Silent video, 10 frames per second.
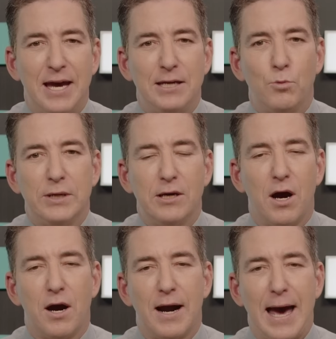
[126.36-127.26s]
and we
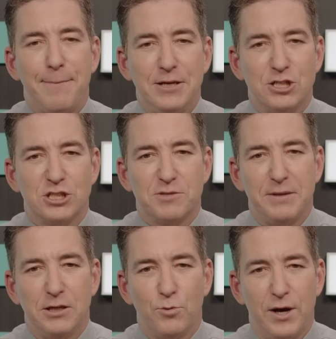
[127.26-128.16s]
are happy to
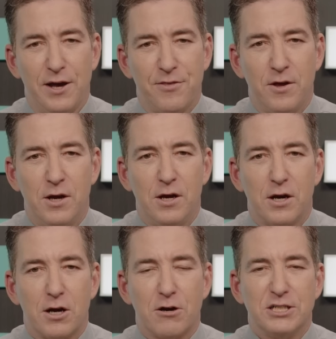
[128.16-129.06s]
speak with
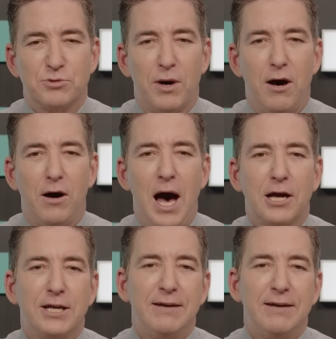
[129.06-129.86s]
her as well. Uh, good